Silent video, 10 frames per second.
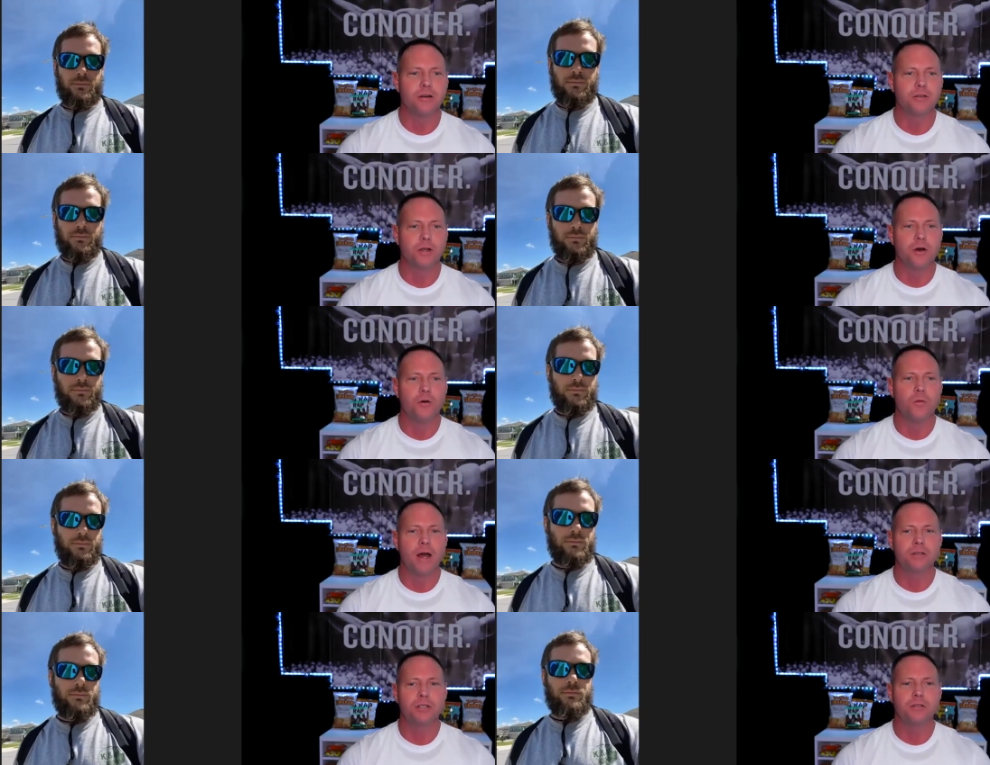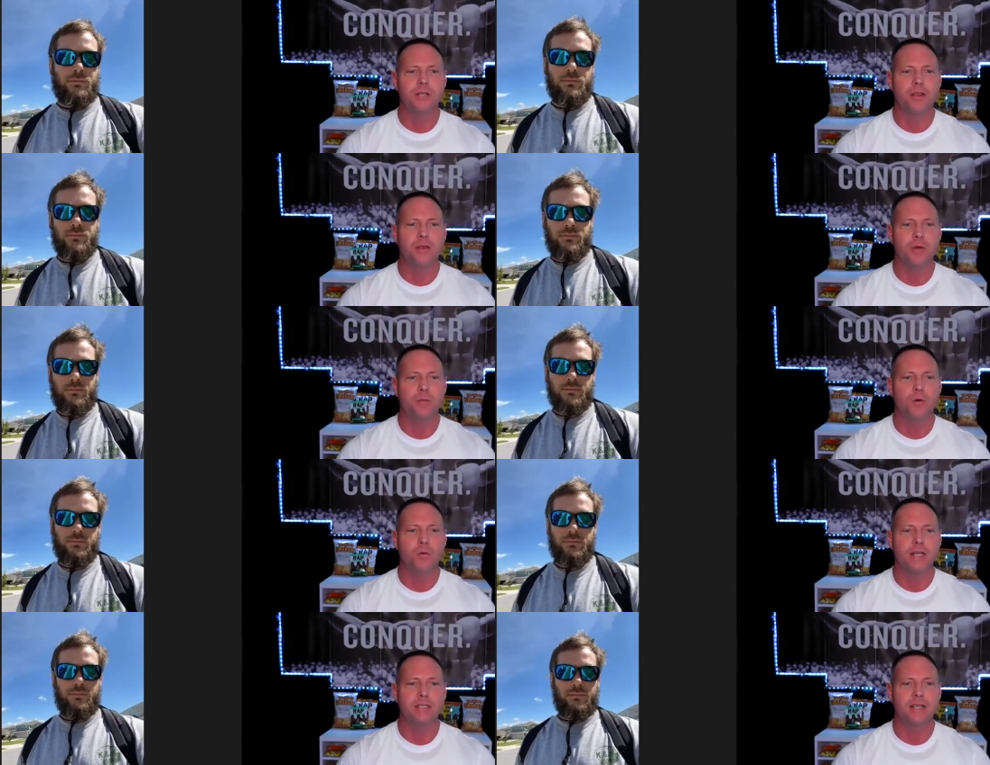Speaker 1: So why don't you tell the people
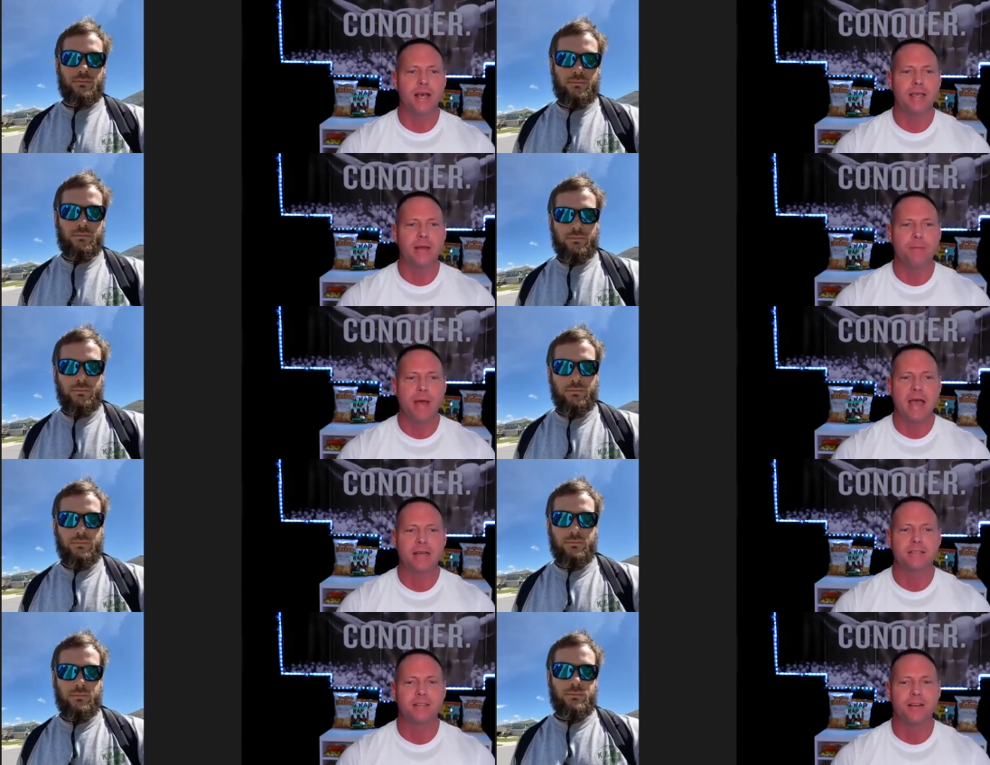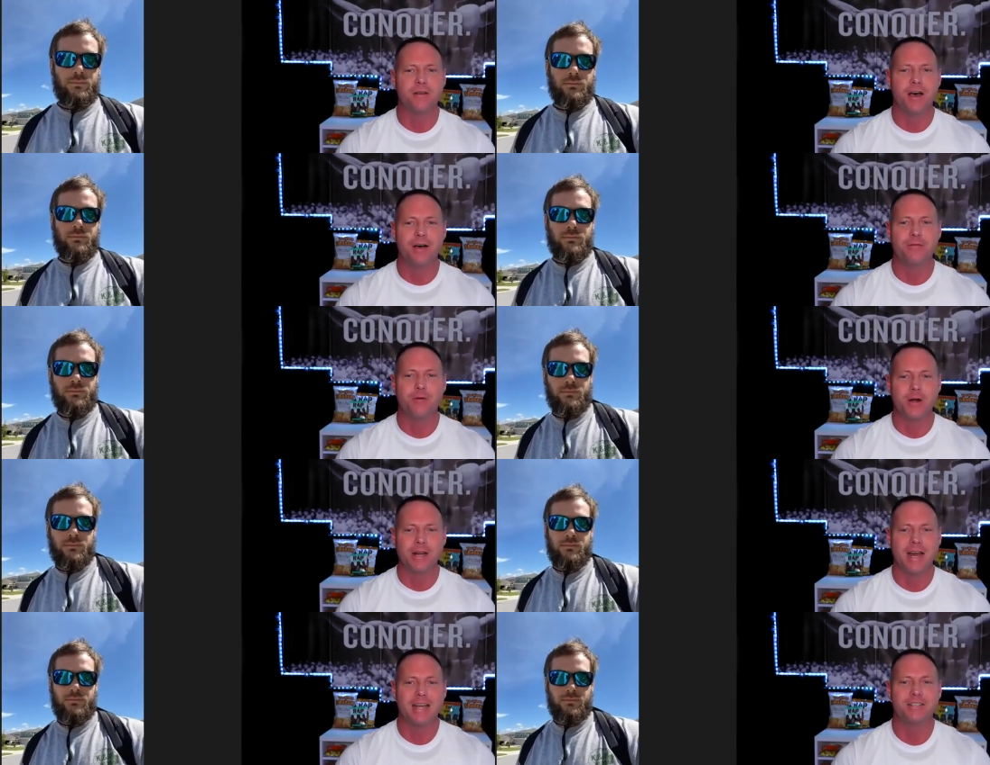what it's like in Max in uh,
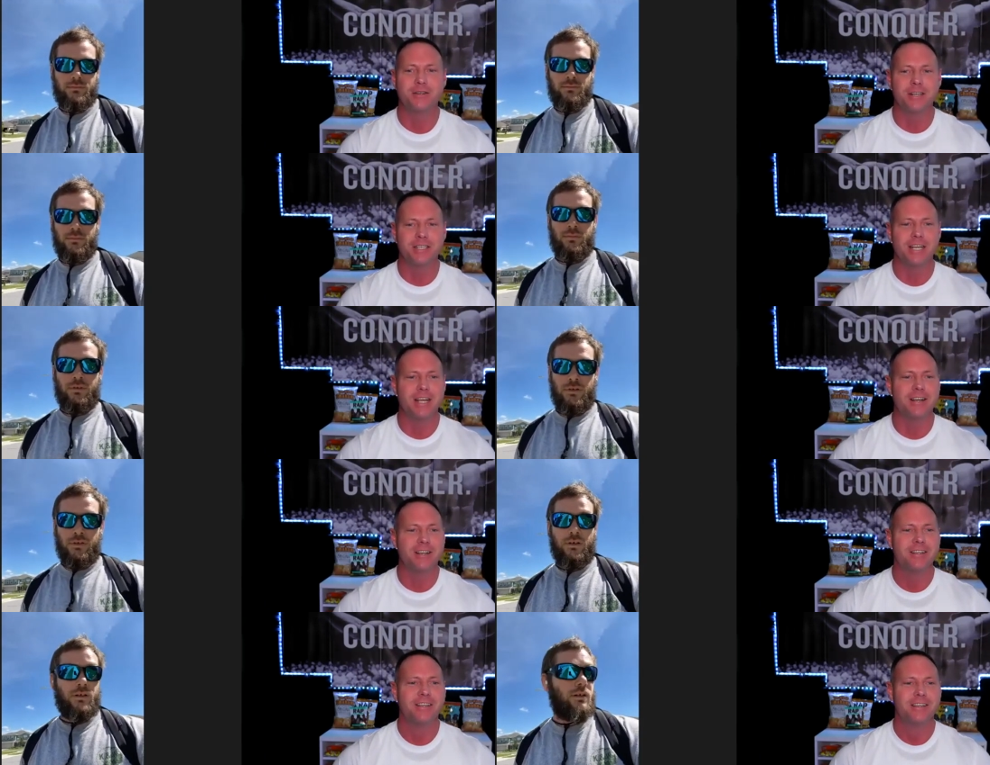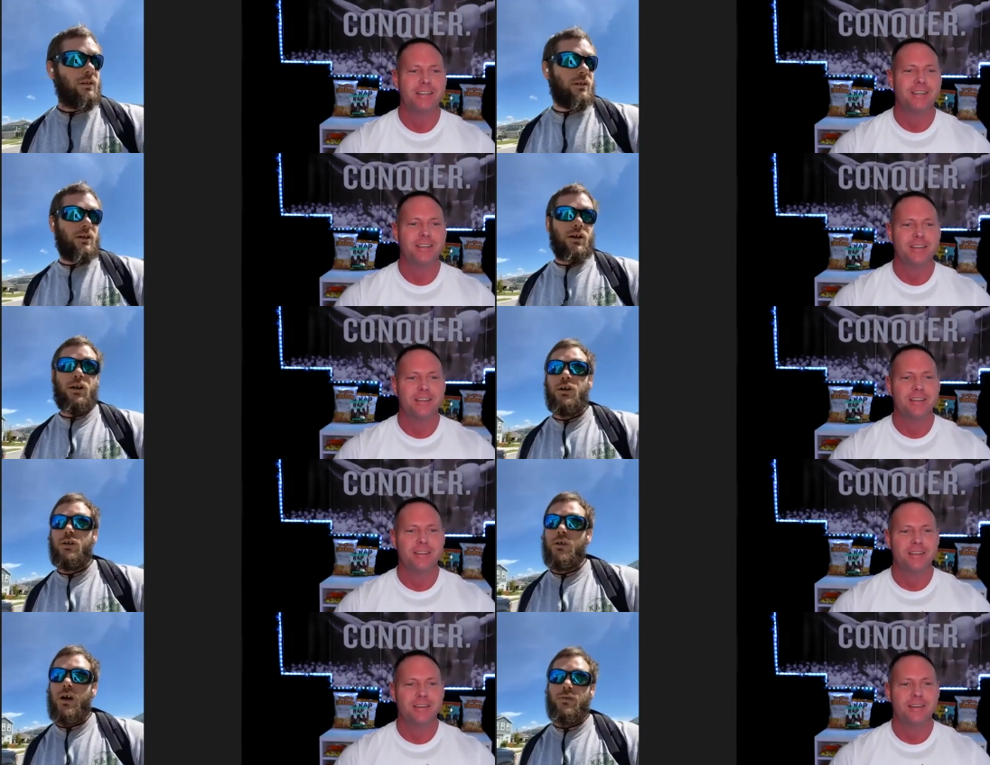49th Street Jail?
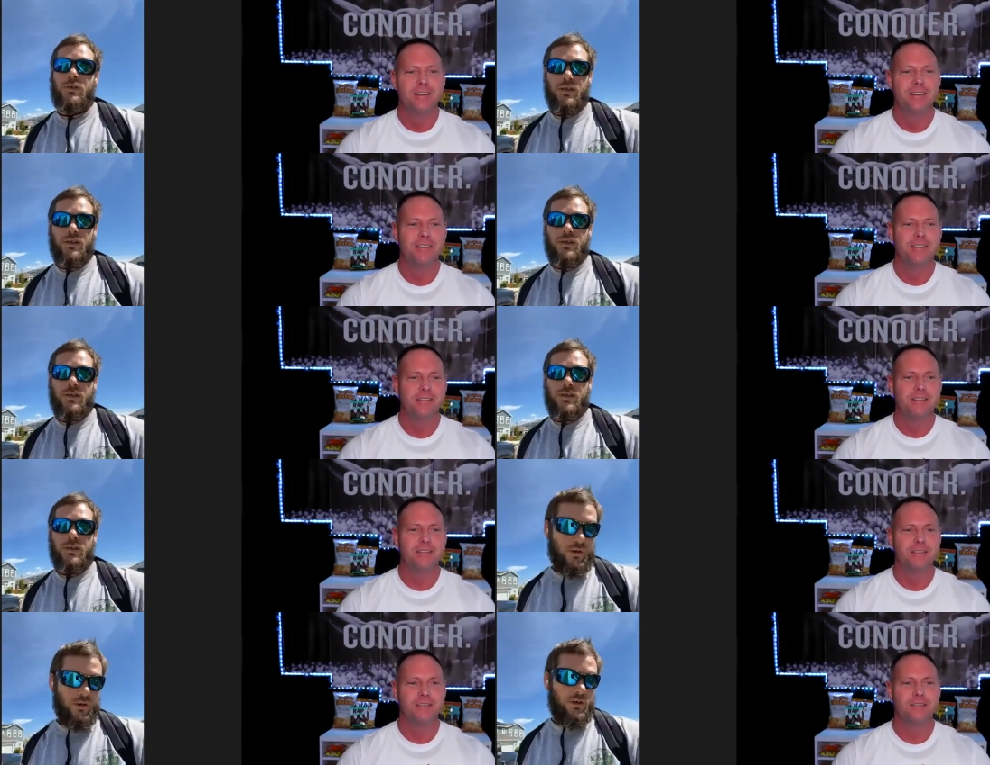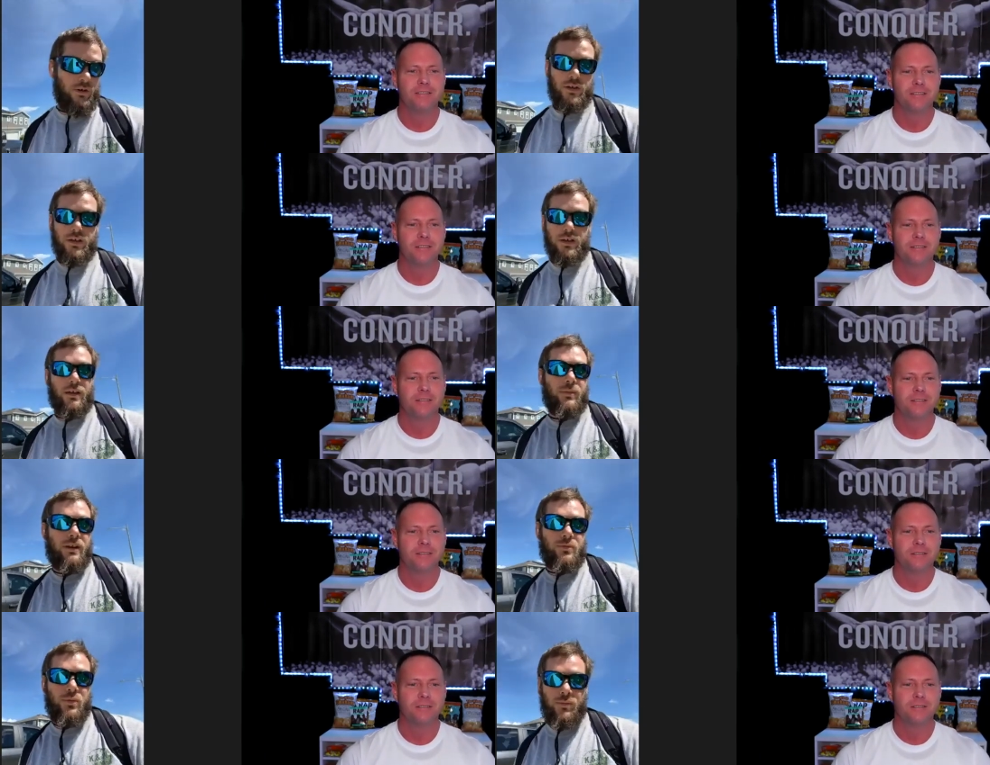Oh, I
Speaker 2: was in two F four, and I mean
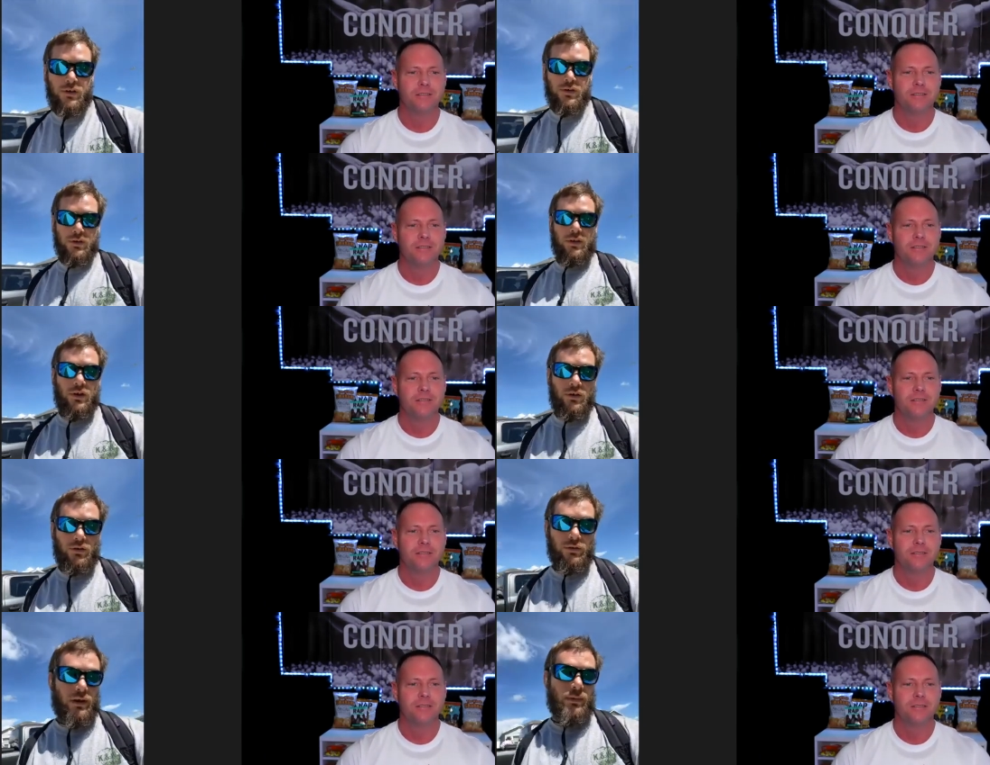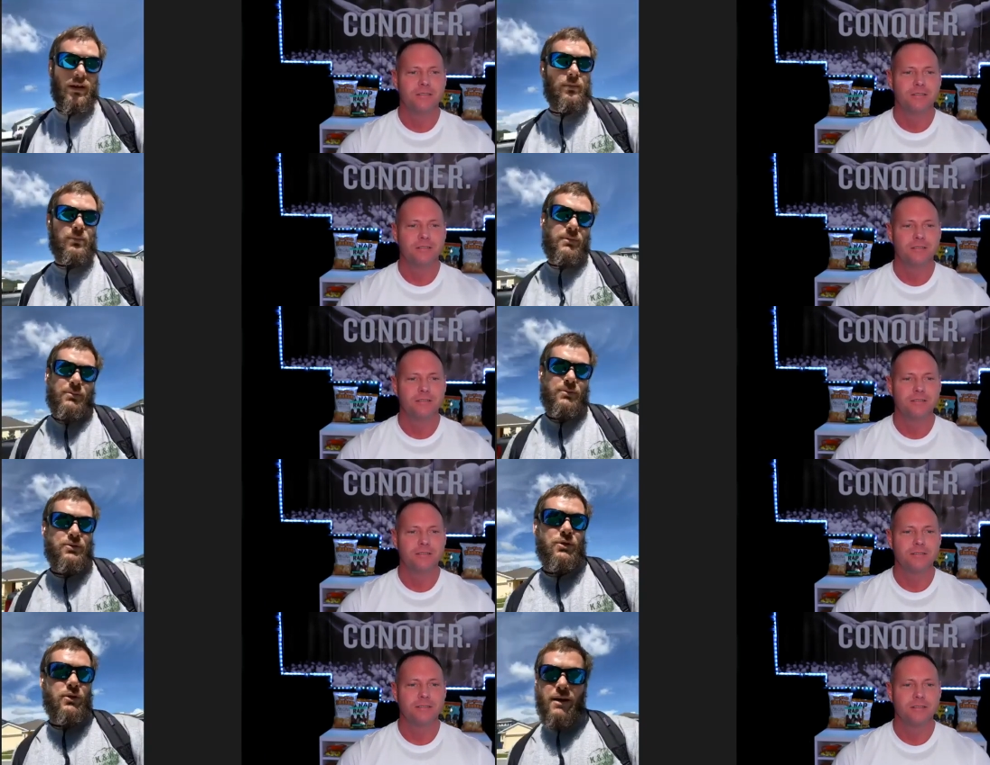it's pretty much just a jungle. I mean, I'm I'm
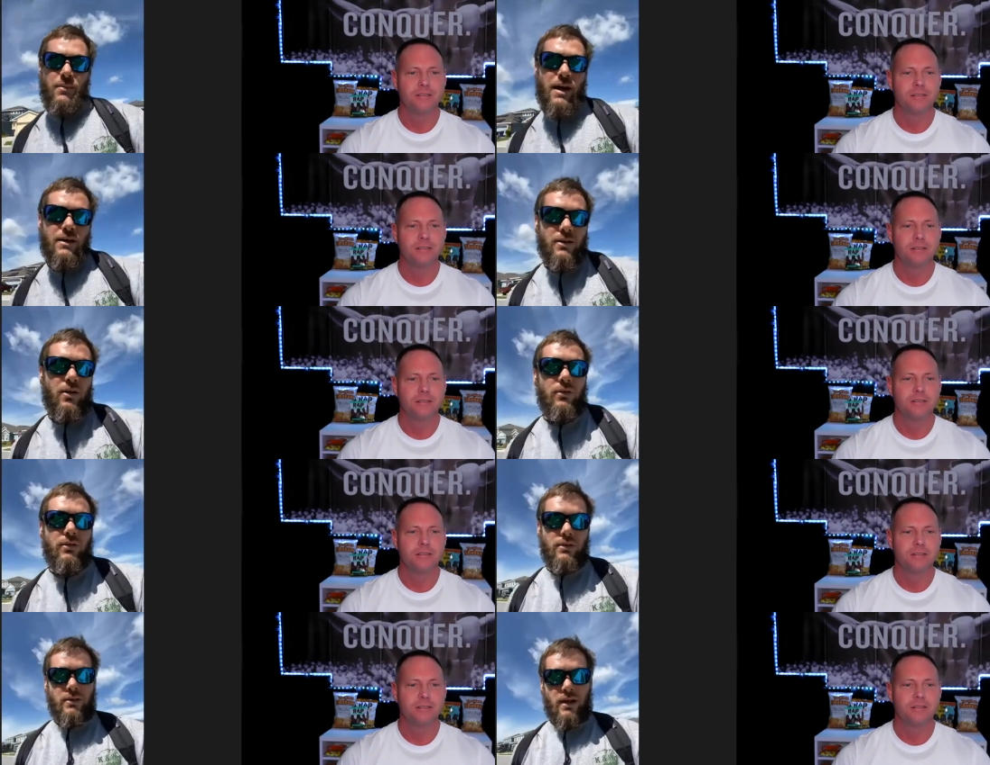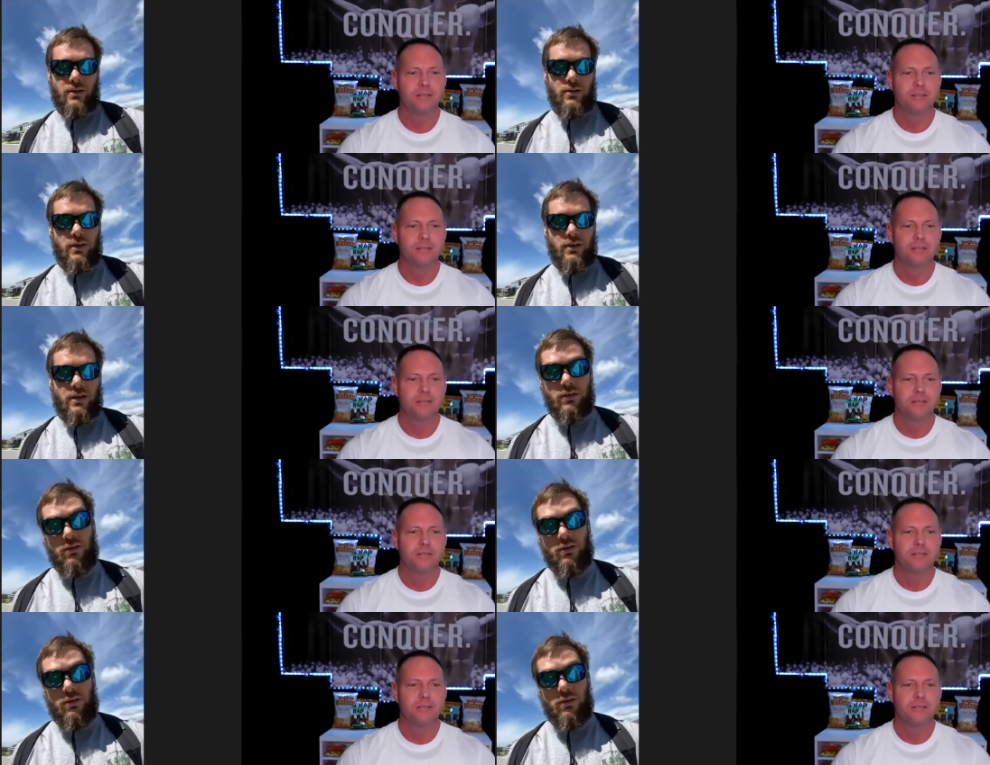sure that Max and all these county jails,